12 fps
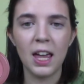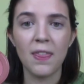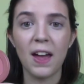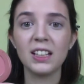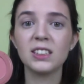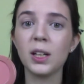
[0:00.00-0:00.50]

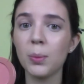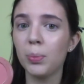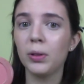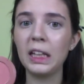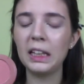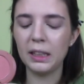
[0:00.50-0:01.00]
That's
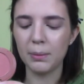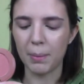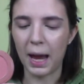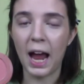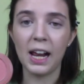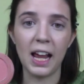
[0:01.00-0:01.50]
completely
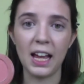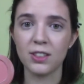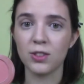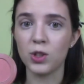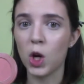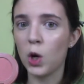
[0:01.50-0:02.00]
matte, has
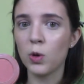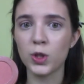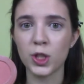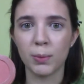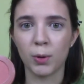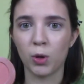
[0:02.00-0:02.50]
no
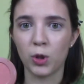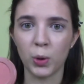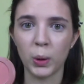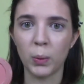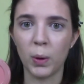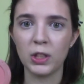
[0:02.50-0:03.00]
shimmer to
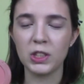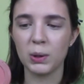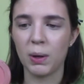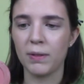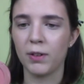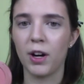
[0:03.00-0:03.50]
it
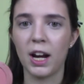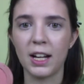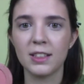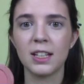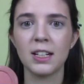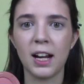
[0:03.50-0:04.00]
whatsoever, and
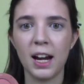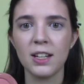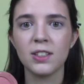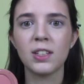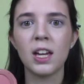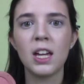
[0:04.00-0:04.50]
it's a
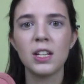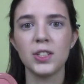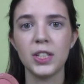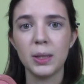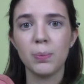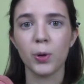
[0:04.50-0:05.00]
nice
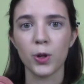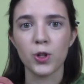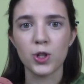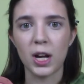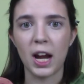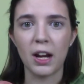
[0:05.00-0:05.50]
deeper
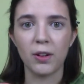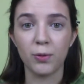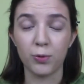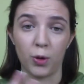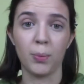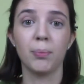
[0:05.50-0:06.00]
shade
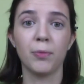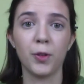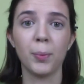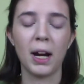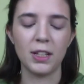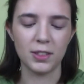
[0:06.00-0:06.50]
for
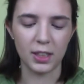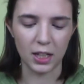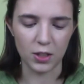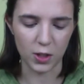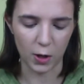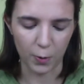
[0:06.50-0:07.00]
my
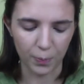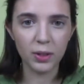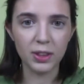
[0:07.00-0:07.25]
skin tone.